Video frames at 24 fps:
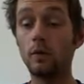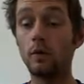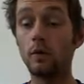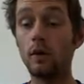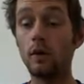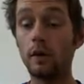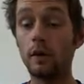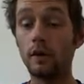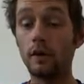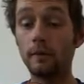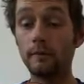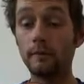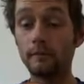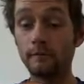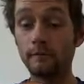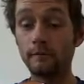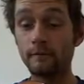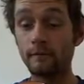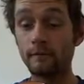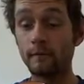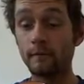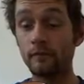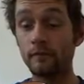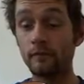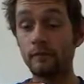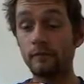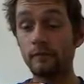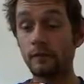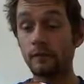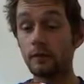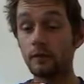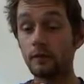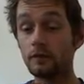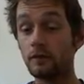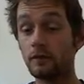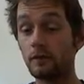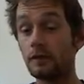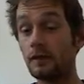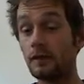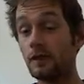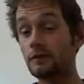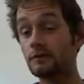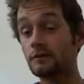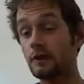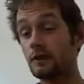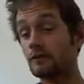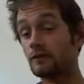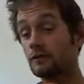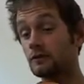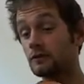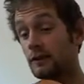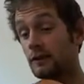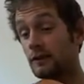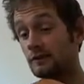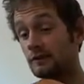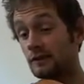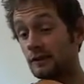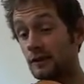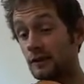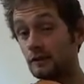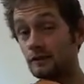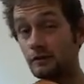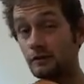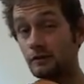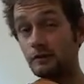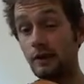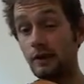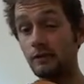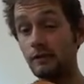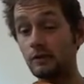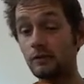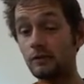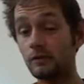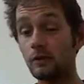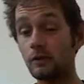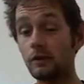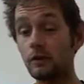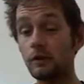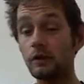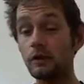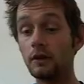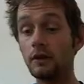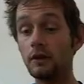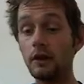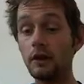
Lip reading: alright. So the next exercise, exercise 3,